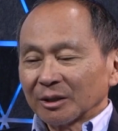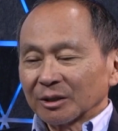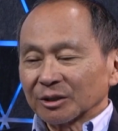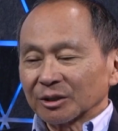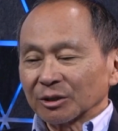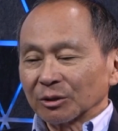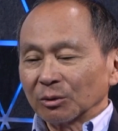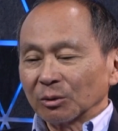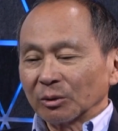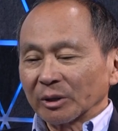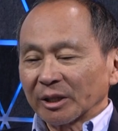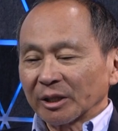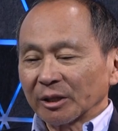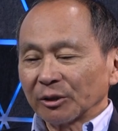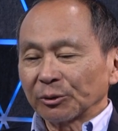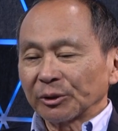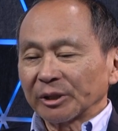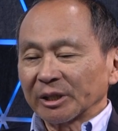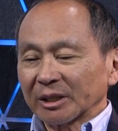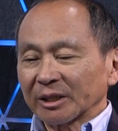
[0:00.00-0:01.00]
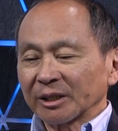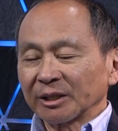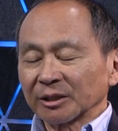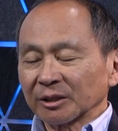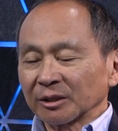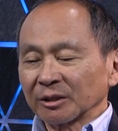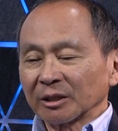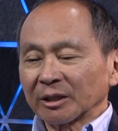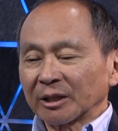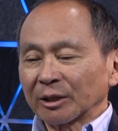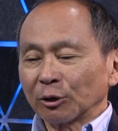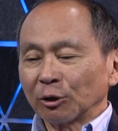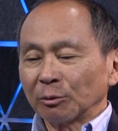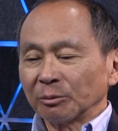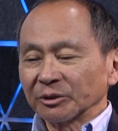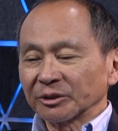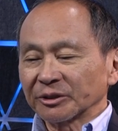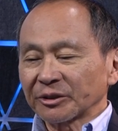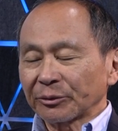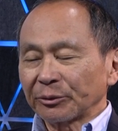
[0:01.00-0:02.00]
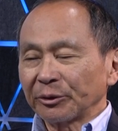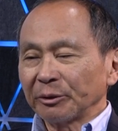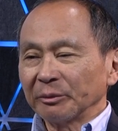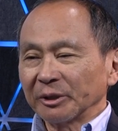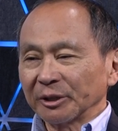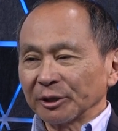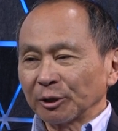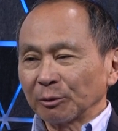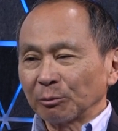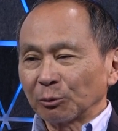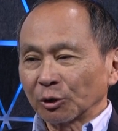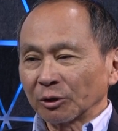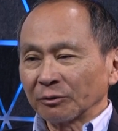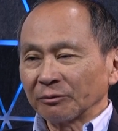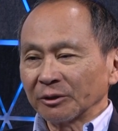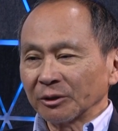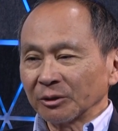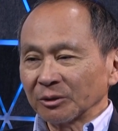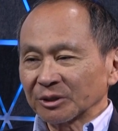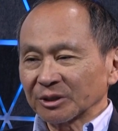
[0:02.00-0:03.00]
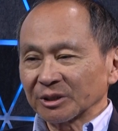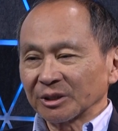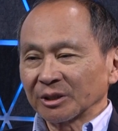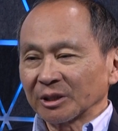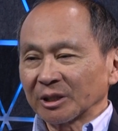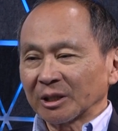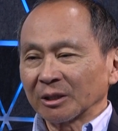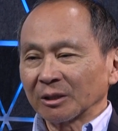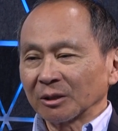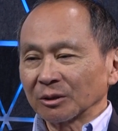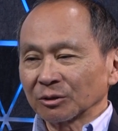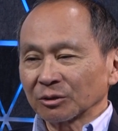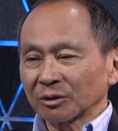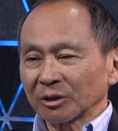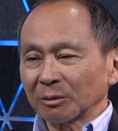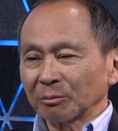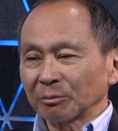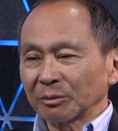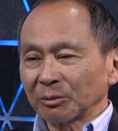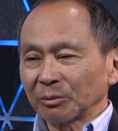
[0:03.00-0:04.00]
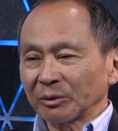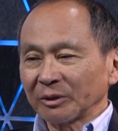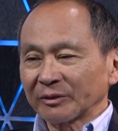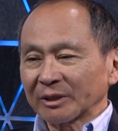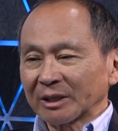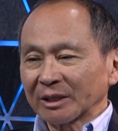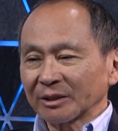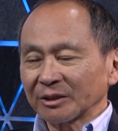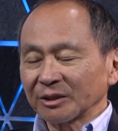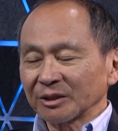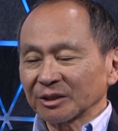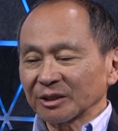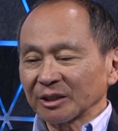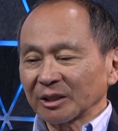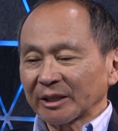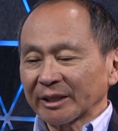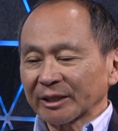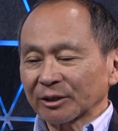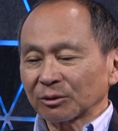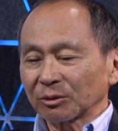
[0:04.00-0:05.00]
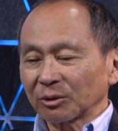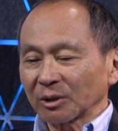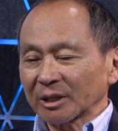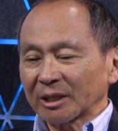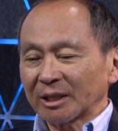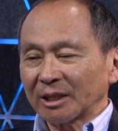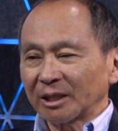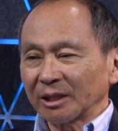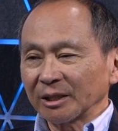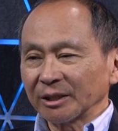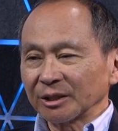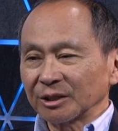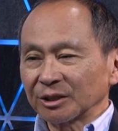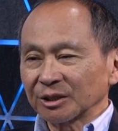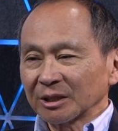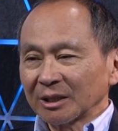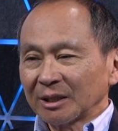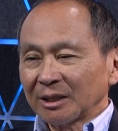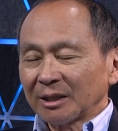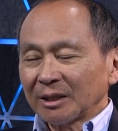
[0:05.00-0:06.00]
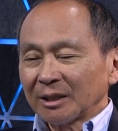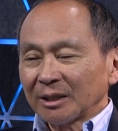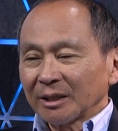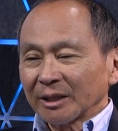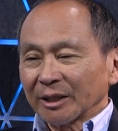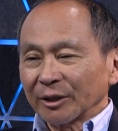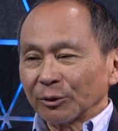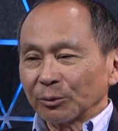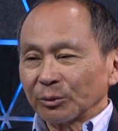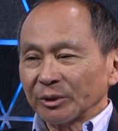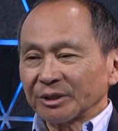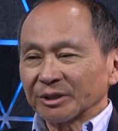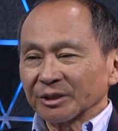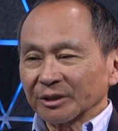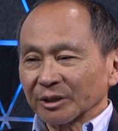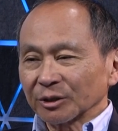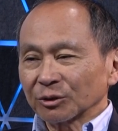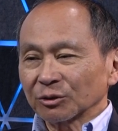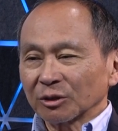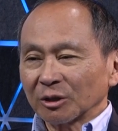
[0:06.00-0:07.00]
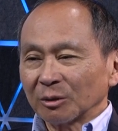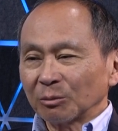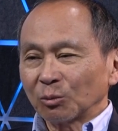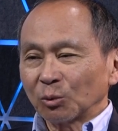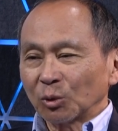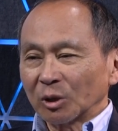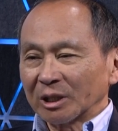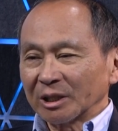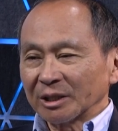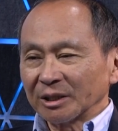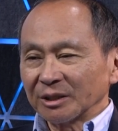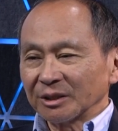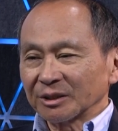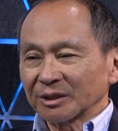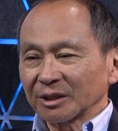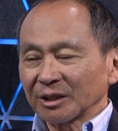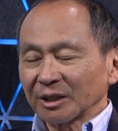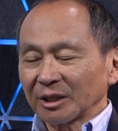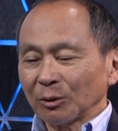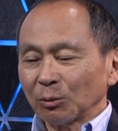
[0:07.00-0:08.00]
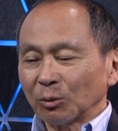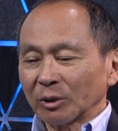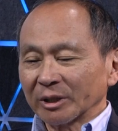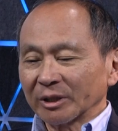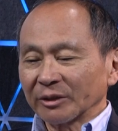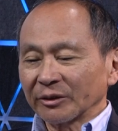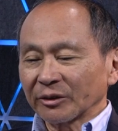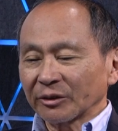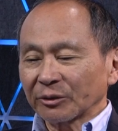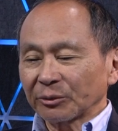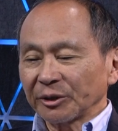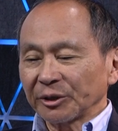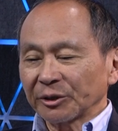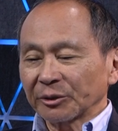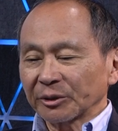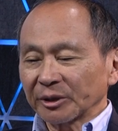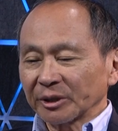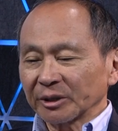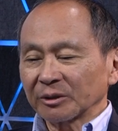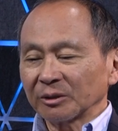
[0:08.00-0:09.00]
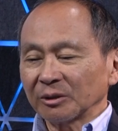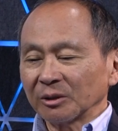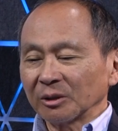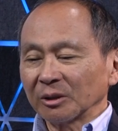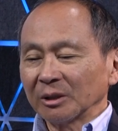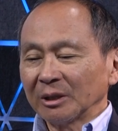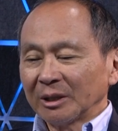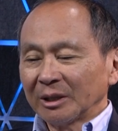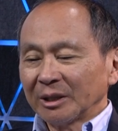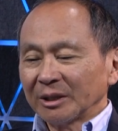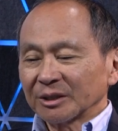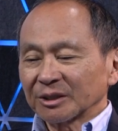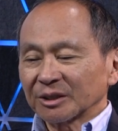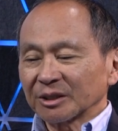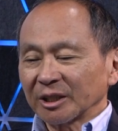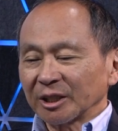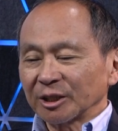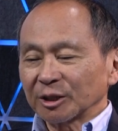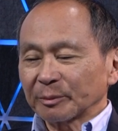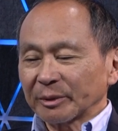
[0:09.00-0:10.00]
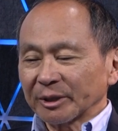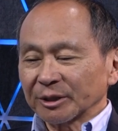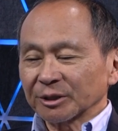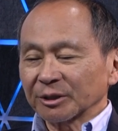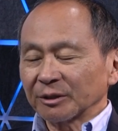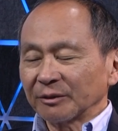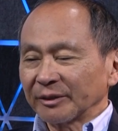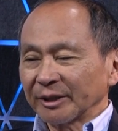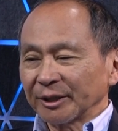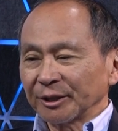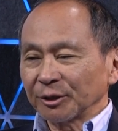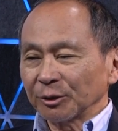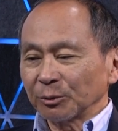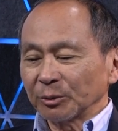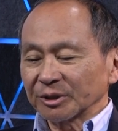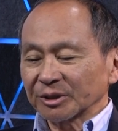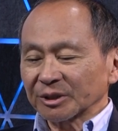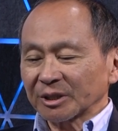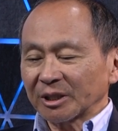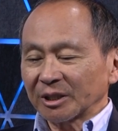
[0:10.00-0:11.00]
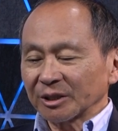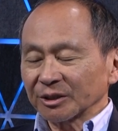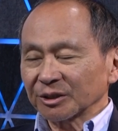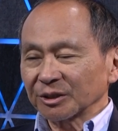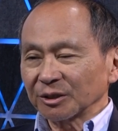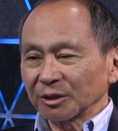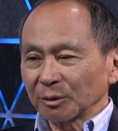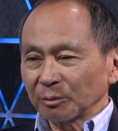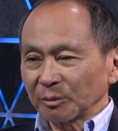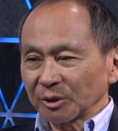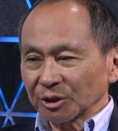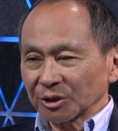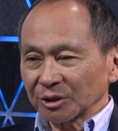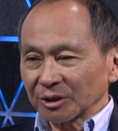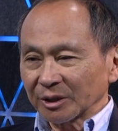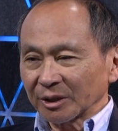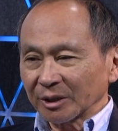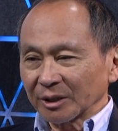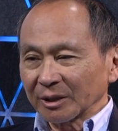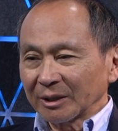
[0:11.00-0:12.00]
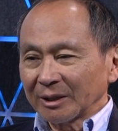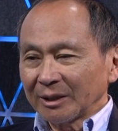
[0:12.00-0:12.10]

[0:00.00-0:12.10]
So Hillary Clinton got almost 3 million more votes than Donald Trump, but we've got this electoral college. And the reason that Trump won is that he won in three critical states, Pennsylvania, Wisconsin, and Michigan.